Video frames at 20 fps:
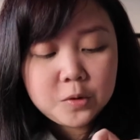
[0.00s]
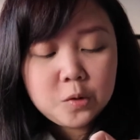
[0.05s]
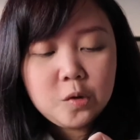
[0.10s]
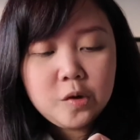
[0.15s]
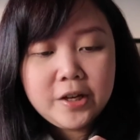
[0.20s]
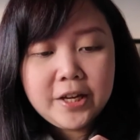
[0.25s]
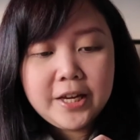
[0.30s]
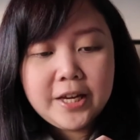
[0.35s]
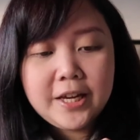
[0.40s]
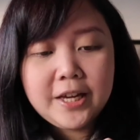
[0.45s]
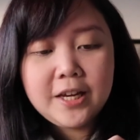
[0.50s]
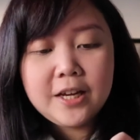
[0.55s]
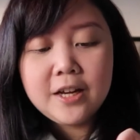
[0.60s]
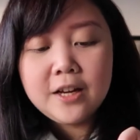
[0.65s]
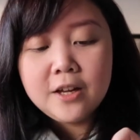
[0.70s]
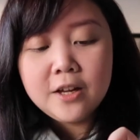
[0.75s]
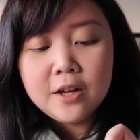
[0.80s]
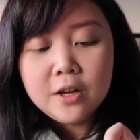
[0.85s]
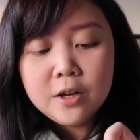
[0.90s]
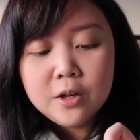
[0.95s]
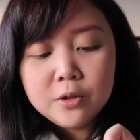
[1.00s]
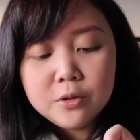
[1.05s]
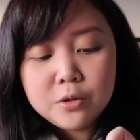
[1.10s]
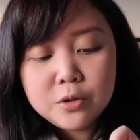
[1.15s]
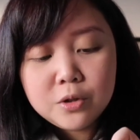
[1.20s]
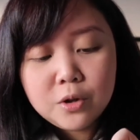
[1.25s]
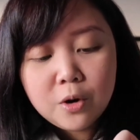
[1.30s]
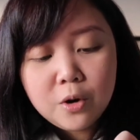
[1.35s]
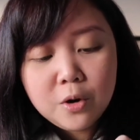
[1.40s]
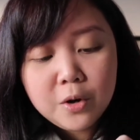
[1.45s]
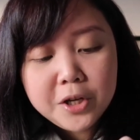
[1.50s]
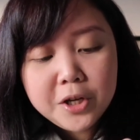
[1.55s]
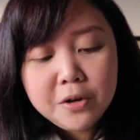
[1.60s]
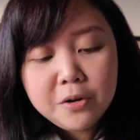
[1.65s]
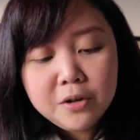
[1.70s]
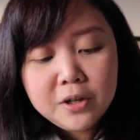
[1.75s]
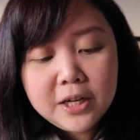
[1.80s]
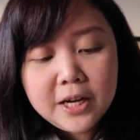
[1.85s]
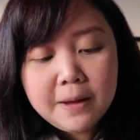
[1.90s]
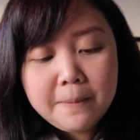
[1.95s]
Okay. So,
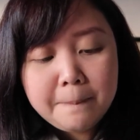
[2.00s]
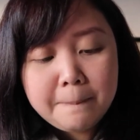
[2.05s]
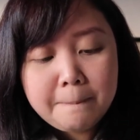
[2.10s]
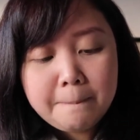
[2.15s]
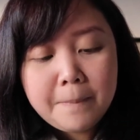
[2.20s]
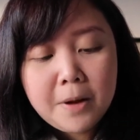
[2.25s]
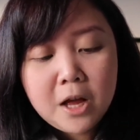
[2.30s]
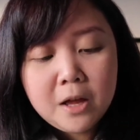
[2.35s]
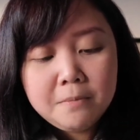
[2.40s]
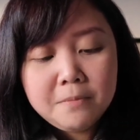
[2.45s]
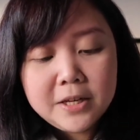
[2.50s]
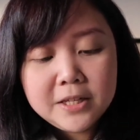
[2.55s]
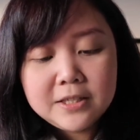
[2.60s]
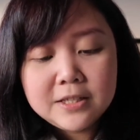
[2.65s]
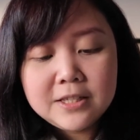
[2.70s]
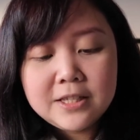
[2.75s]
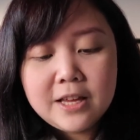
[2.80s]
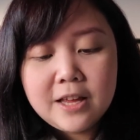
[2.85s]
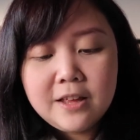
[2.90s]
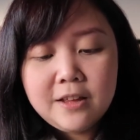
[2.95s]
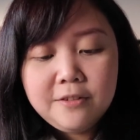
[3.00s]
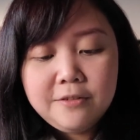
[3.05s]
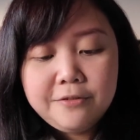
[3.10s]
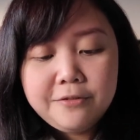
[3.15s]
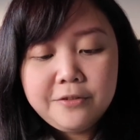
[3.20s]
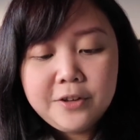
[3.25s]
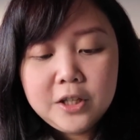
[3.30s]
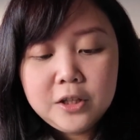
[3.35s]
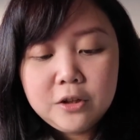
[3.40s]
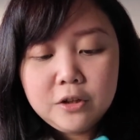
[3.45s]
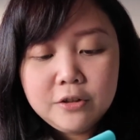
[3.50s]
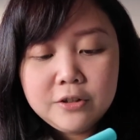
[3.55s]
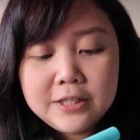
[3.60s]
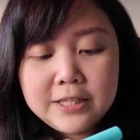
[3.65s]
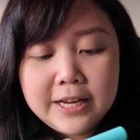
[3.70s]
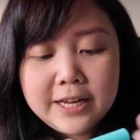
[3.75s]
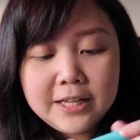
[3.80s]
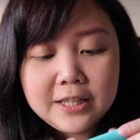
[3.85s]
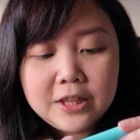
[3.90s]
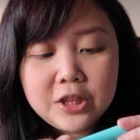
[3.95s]
yung lip balm itself, it looks
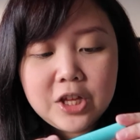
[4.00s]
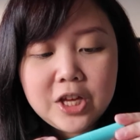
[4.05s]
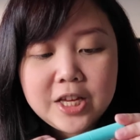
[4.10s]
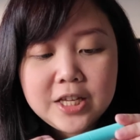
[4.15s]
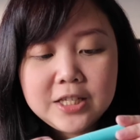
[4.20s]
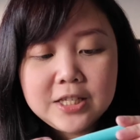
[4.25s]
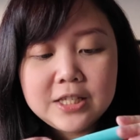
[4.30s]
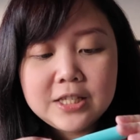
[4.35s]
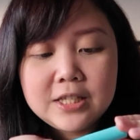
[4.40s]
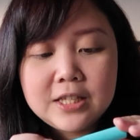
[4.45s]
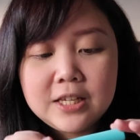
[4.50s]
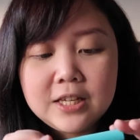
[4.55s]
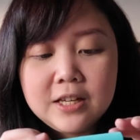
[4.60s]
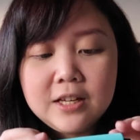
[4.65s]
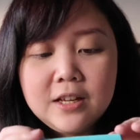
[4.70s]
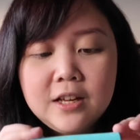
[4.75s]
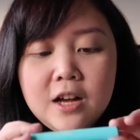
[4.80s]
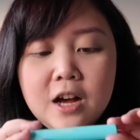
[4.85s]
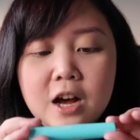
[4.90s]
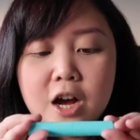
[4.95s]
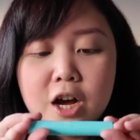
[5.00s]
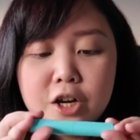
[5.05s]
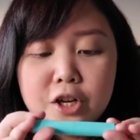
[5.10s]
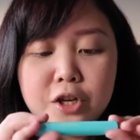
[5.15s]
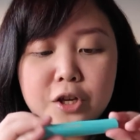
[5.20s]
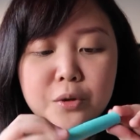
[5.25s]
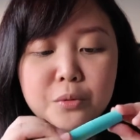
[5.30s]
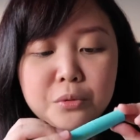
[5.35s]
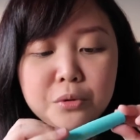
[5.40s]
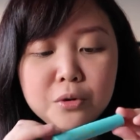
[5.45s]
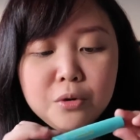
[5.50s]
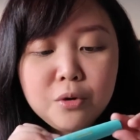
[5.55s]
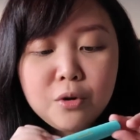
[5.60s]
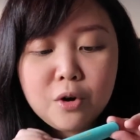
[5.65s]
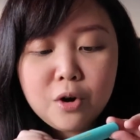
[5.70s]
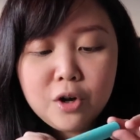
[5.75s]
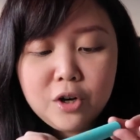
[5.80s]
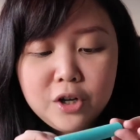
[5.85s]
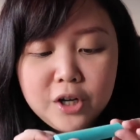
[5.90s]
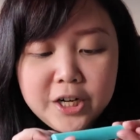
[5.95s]
like this. Ang cute nung
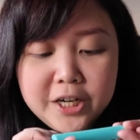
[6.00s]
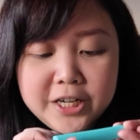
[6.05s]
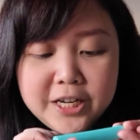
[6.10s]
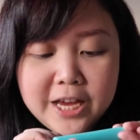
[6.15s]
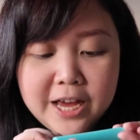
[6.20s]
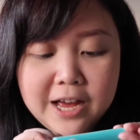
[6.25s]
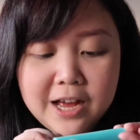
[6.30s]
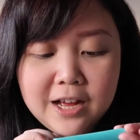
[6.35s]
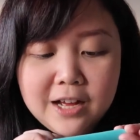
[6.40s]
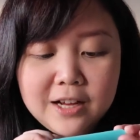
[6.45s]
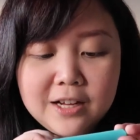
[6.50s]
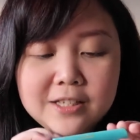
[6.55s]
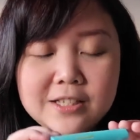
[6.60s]
color niya